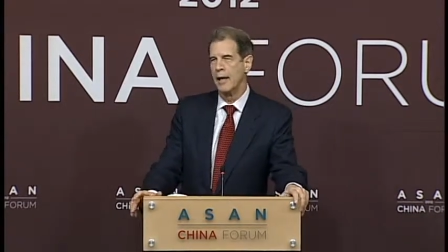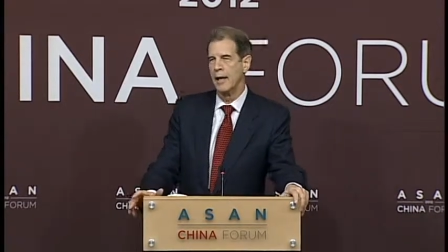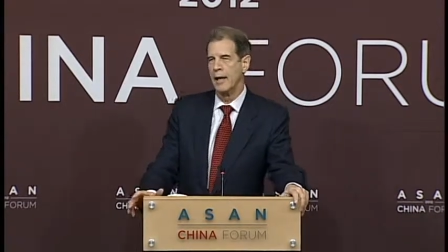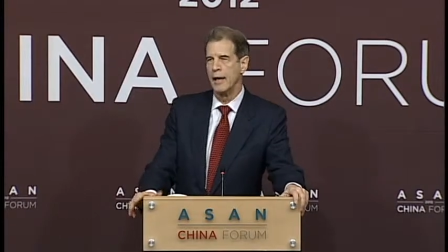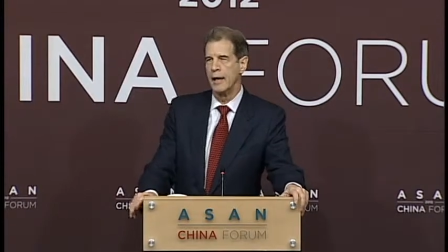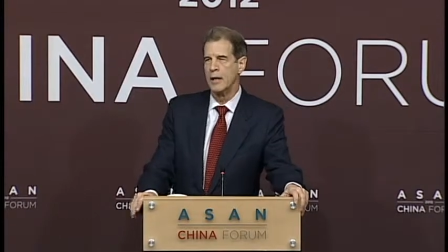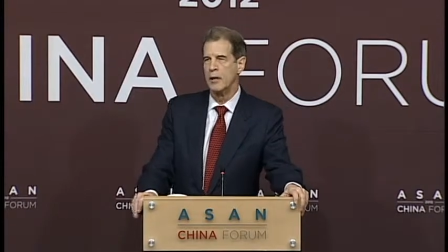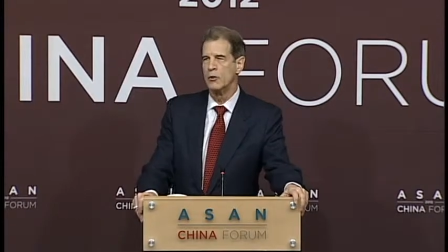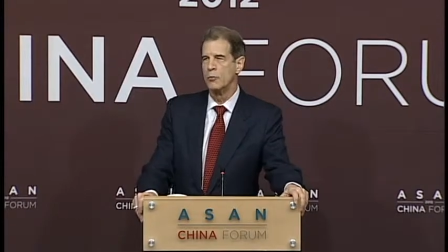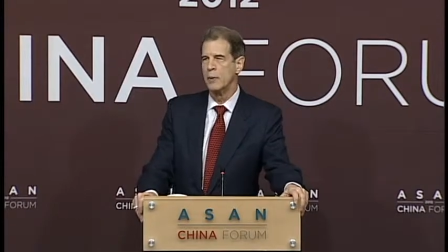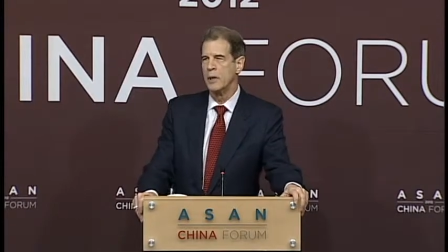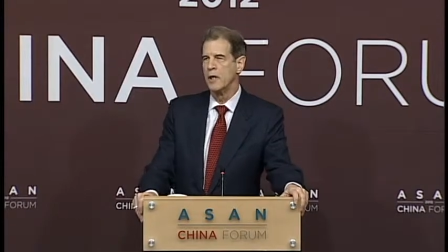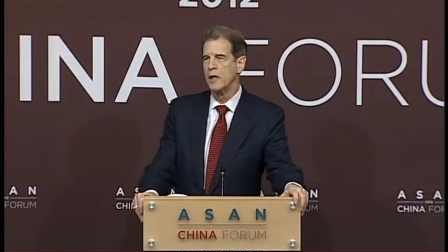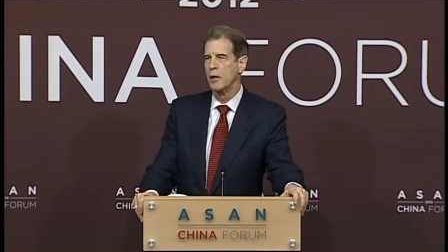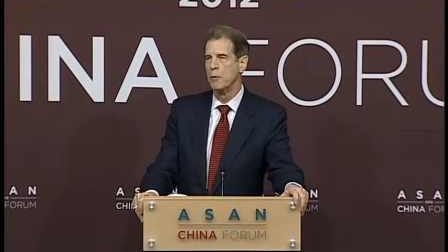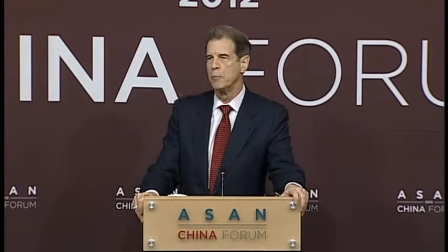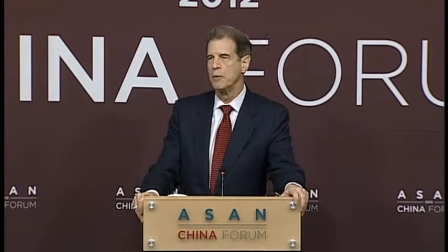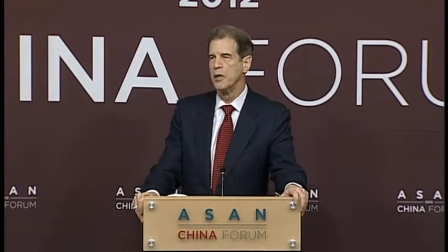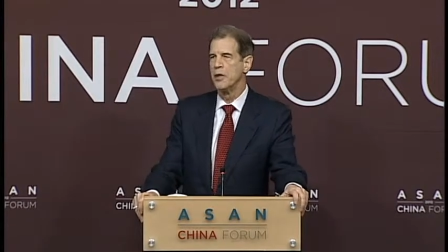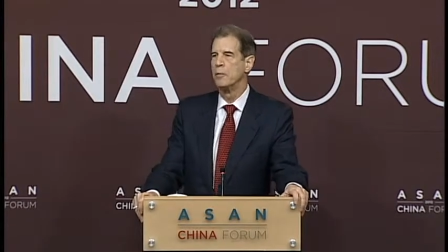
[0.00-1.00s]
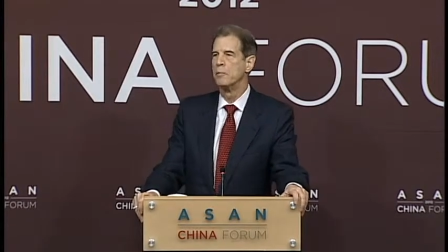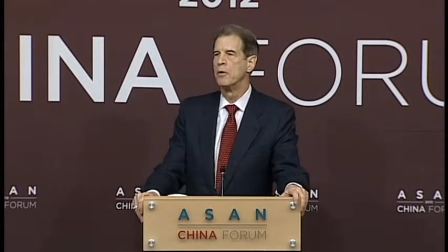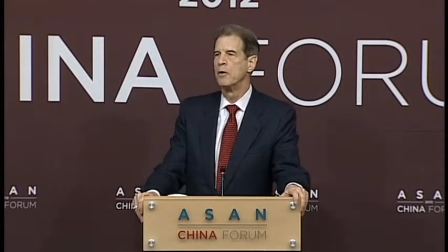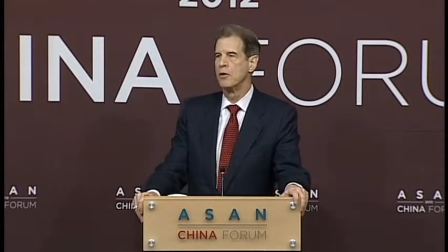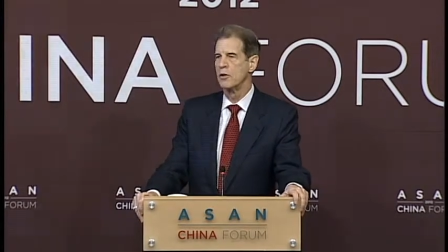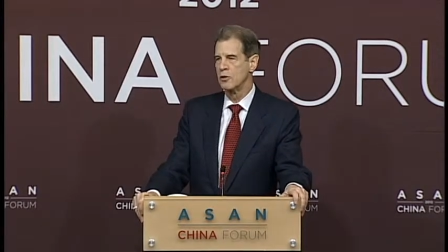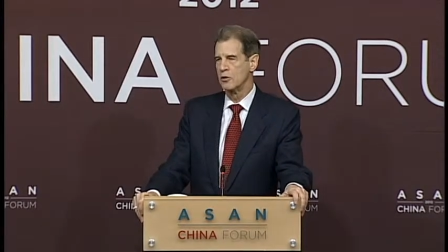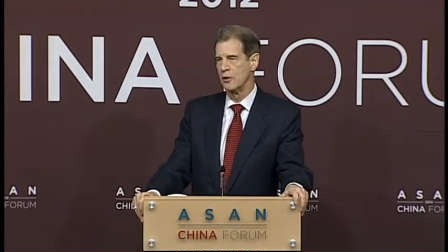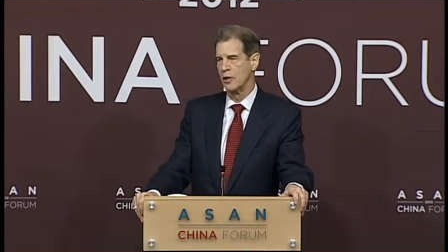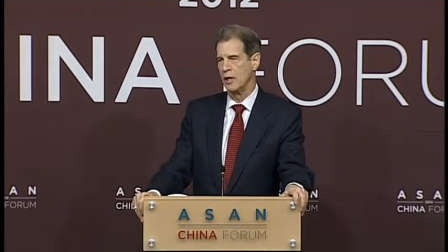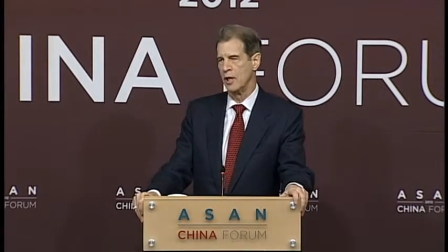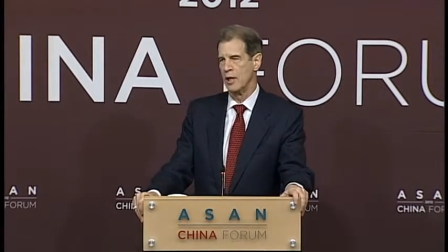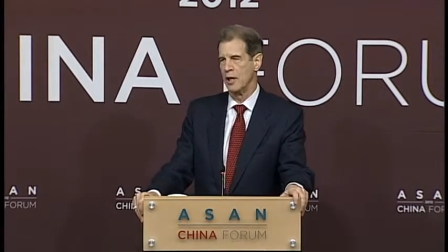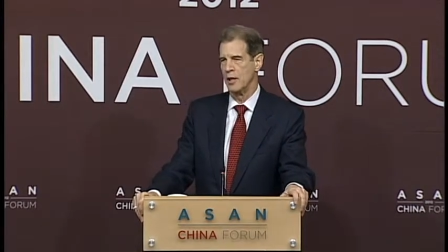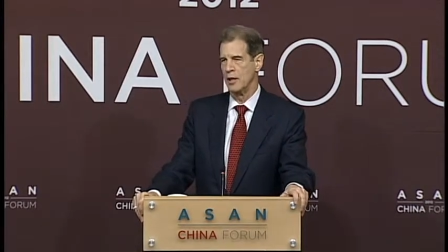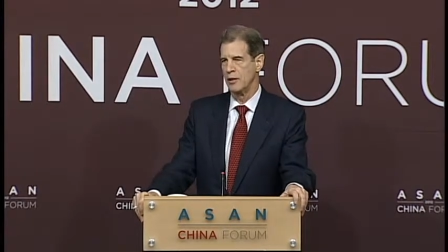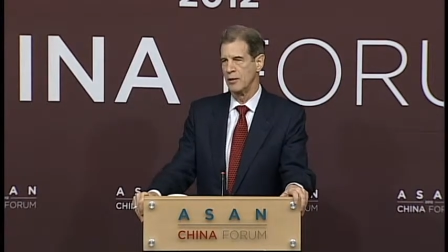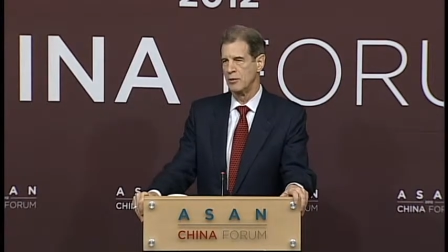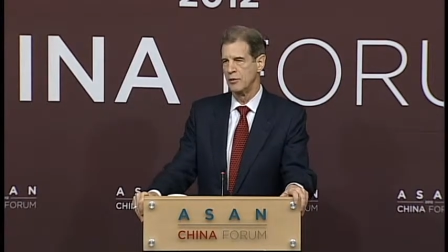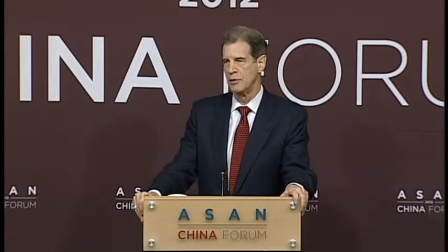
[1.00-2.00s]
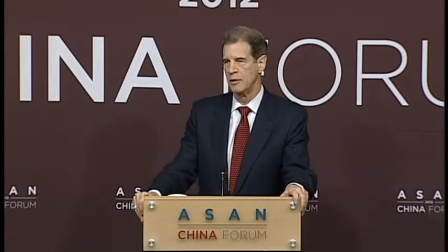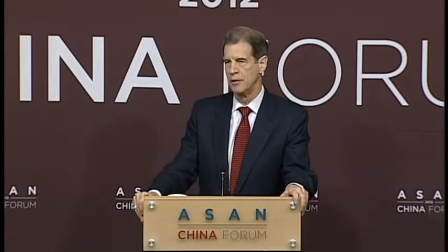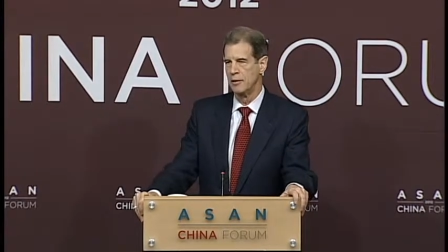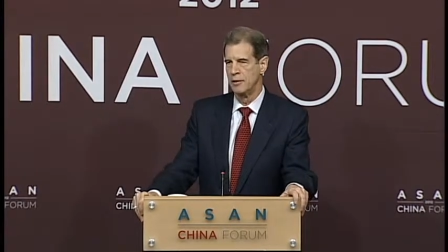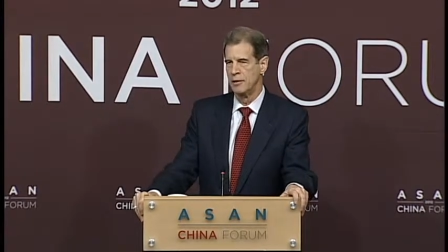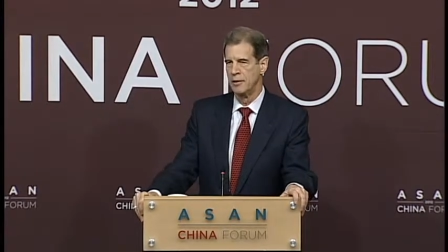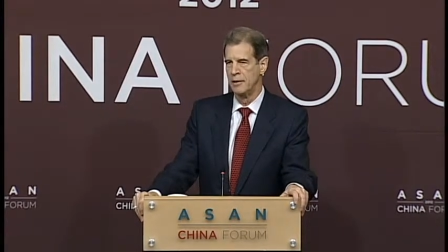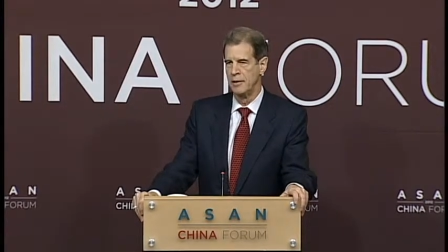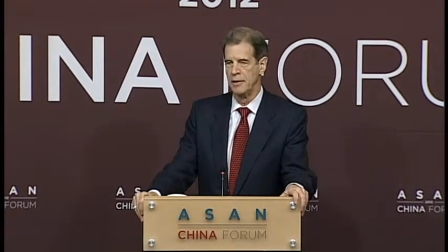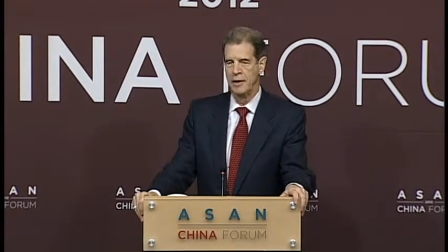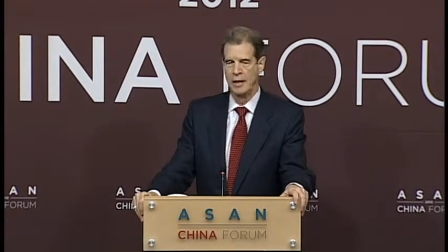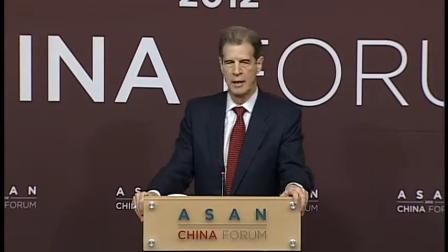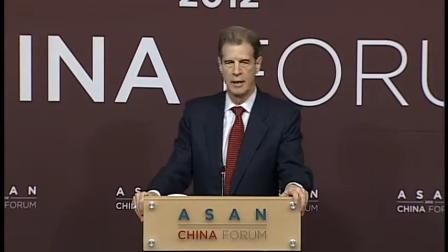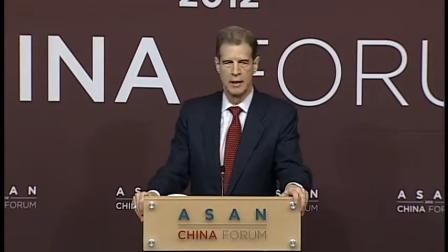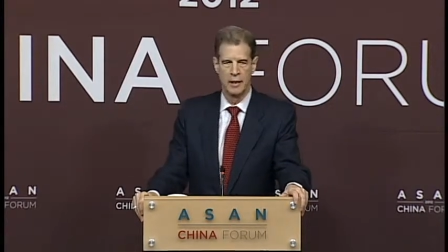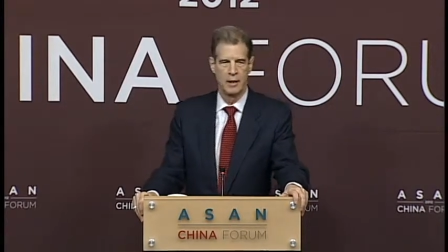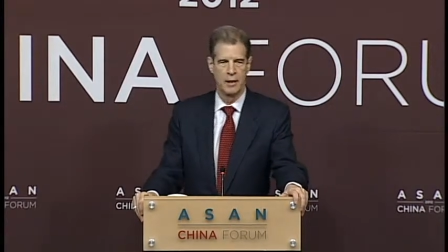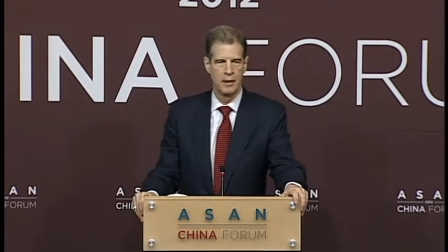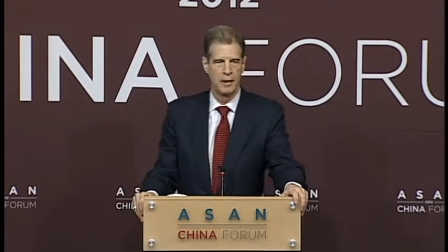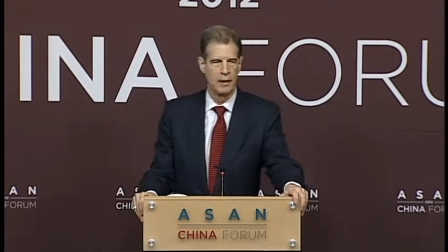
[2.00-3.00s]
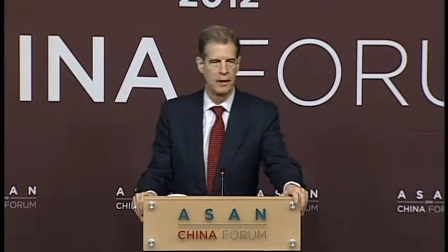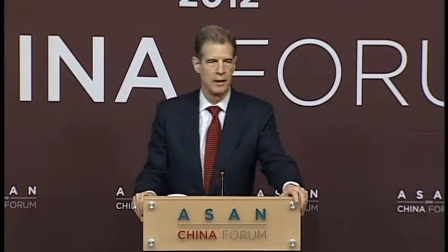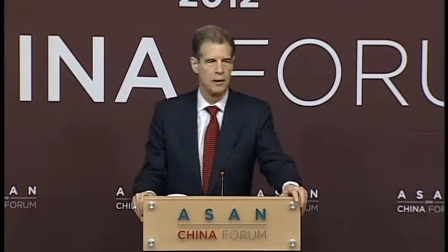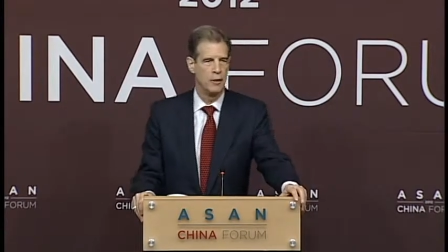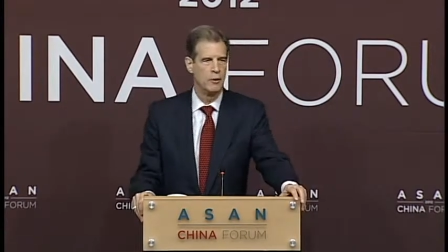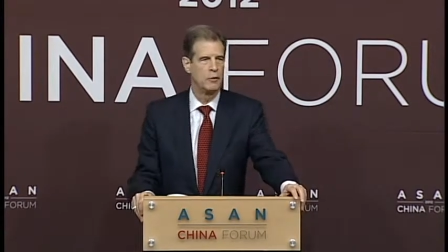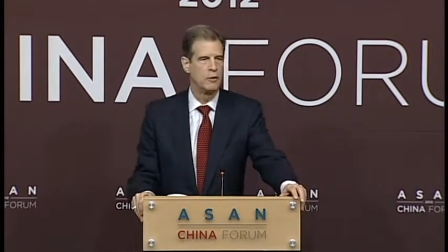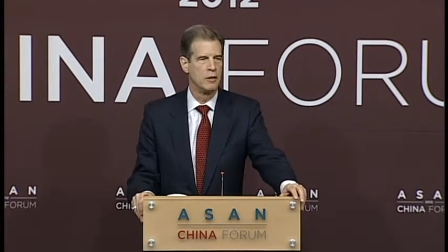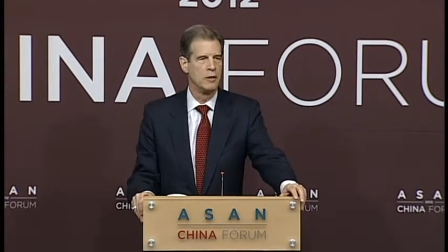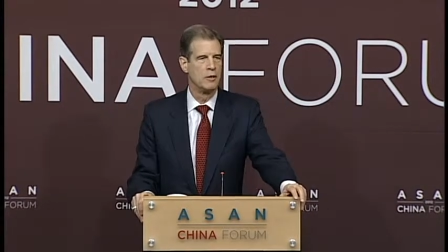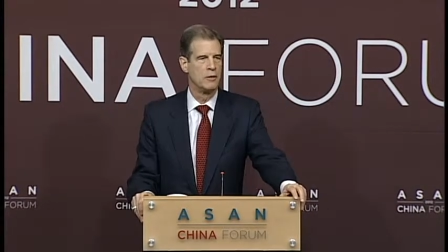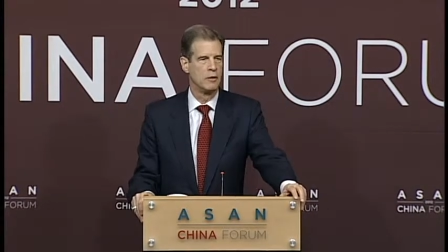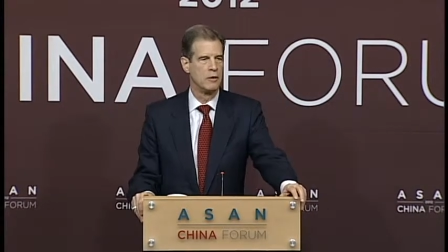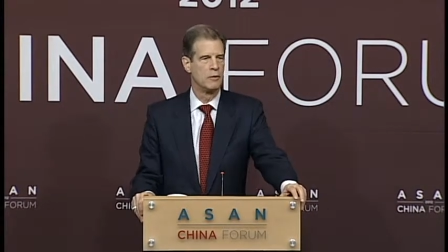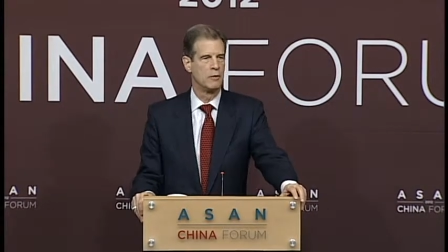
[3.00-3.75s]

And it's become depersonalized. You can